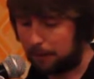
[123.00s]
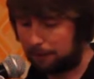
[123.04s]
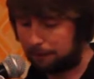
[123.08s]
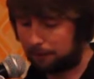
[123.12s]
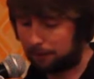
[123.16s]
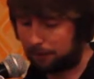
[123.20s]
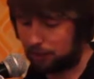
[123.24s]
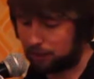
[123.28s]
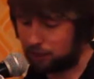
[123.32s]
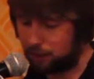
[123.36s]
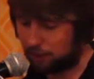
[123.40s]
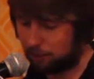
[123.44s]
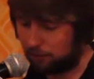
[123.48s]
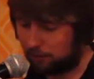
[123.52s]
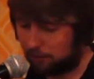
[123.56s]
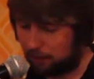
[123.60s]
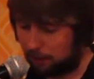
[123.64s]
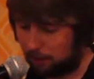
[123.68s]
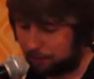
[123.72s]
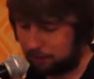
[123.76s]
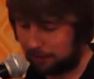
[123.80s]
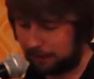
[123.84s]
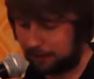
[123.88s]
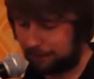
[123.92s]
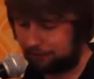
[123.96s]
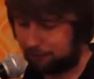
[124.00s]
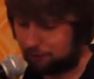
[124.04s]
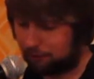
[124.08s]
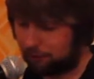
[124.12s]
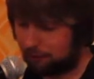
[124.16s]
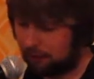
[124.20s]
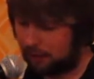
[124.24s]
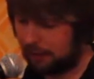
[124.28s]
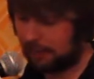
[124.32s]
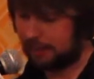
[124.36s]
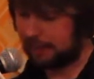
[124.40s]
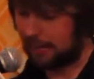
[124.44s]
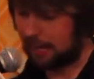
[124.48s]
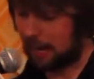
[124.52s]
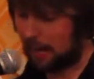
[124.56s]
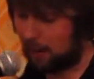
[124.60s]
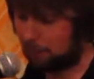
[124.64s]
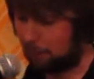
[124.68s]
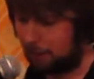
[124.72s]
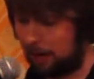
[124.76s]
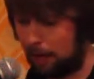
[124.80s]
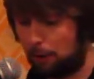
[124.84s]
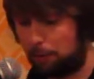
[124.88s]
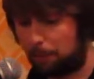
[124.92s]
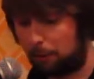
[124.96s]
people to choose their beliefs freely
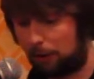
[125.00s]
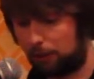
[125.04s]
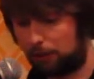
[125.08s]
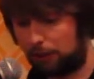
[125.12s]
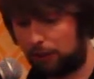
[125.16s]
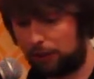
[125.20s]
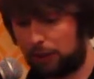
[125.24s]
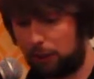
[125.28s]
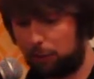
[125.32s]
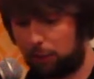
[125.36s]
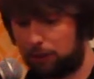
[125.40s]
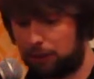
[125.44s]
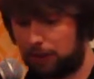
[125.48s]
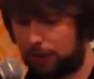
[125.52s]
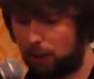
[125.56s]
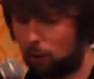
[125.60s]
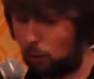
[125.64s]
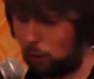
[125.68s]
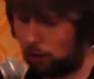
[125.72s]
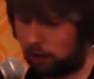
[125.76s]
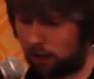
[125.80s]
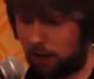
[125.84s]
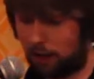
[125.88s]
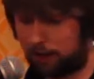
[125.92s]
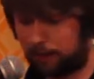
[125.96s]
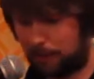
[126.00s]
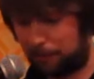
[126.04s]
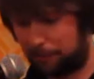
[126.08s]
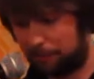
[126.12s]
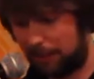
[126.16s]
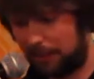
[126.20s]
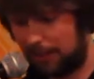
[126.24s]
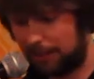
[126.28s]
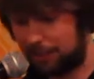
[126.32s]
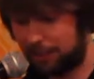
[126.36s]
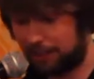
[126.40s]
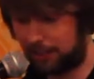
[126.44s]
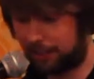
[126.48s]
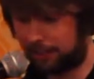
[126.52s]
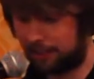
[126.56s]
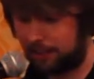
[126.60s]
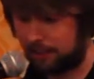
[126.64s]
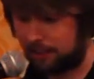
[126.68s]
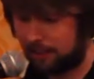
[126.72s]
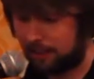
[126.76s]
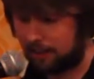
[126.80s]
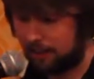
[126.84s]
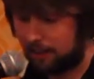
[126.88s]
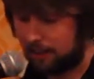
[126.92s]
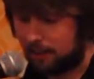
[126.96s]
and without persecution or condemnation.
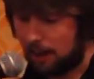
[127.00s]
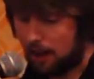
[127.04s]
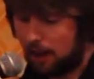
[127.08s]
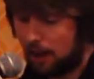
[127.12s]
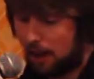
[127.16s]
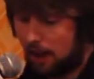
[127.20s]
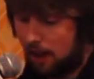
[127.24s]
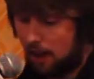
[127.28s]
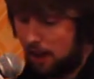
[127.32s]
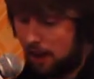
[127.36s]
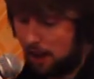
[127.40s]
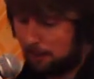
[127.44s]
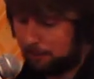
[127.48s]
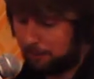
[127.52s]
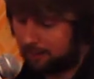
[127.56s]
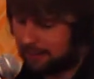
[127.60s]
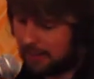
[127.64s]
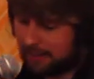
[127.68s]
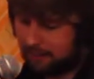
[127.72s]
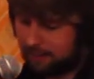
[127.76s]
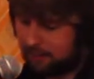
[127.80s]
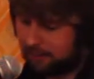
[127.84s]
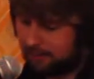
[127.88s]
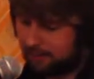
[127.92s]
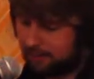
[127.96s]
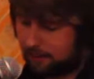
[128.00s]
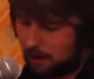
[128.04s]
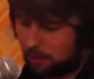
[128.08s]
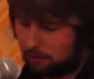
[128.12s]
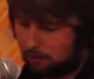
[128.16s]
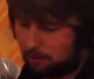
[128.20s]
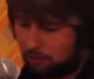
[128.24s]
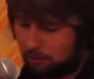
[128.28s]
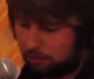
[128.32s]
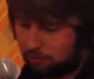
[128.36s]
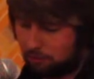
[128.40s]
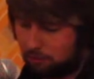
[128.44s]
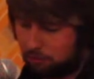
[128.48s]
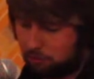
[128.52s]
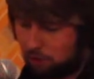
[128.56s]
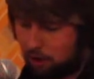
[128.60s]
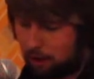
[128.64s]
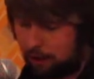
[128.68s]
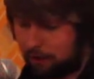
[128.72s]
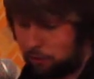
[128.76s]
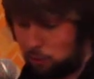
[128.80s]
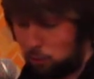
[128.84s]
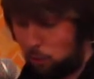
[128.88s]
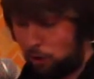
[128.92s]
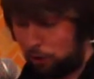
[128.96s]
But that didn't stop them from
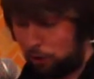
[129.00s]
trying to